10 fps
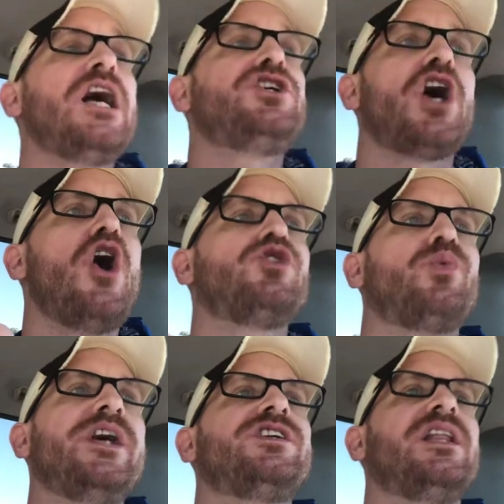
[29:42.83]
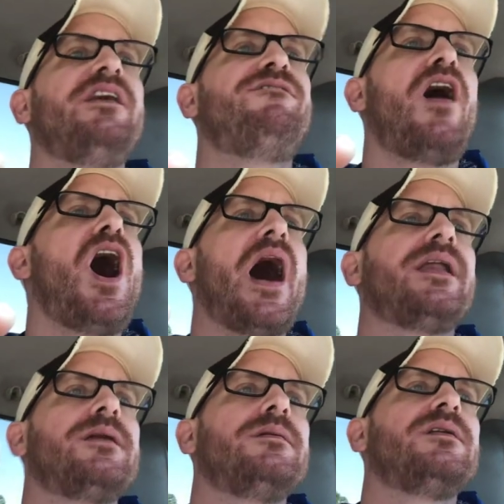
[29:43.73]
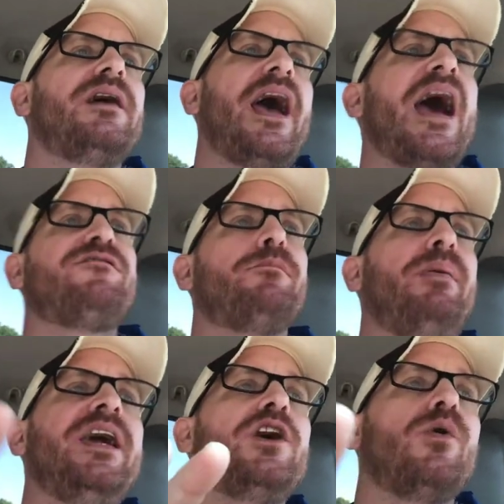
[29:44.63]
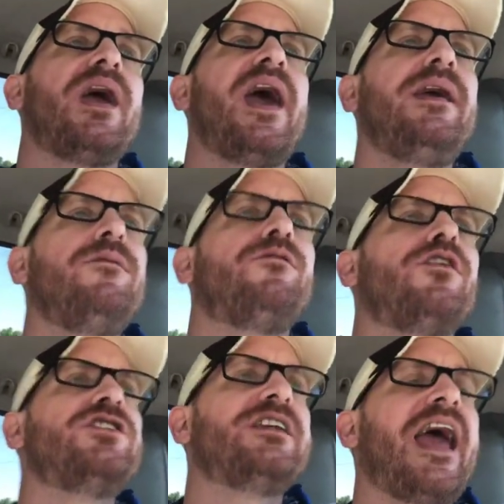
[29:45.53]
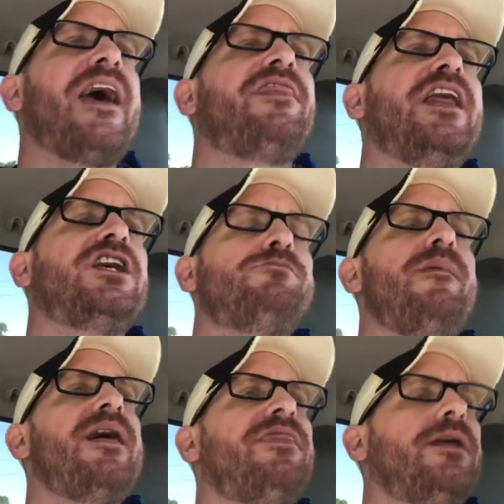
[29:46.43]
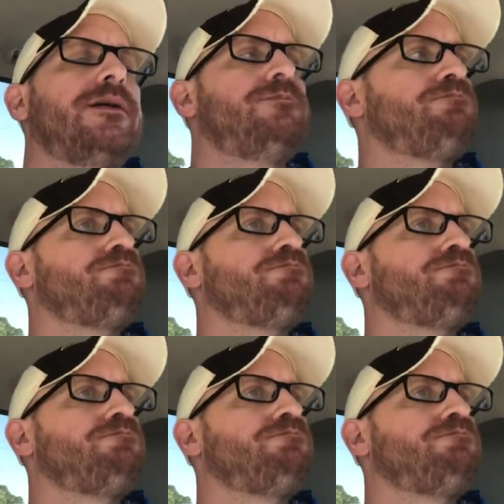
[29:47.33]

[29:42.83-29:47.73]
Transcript: John Jones recently fought after Picogate versus Anthony Smith.